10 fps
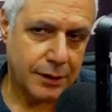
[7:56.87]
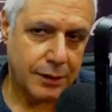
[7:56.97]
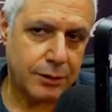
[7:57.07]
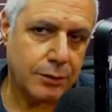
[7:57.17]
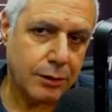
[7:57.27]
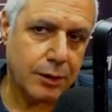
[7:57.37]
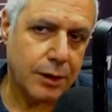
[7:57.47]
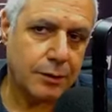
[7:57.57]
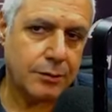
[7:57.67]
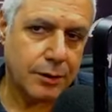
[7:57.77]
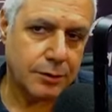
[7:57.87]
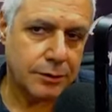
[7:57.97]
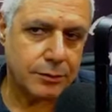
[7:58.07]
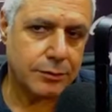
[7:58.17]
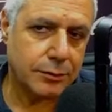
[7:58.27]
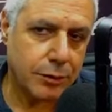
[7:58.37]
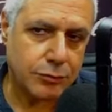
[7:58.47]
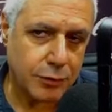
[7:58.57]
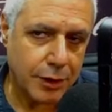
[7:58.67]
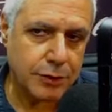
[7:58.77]
you are
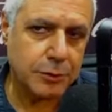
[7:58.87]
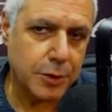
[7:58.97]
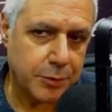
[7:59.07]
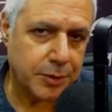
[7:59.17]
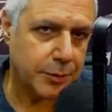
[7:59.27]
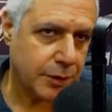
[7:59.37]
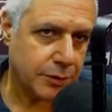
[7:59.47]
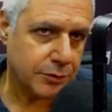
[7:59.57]
trying to be prepared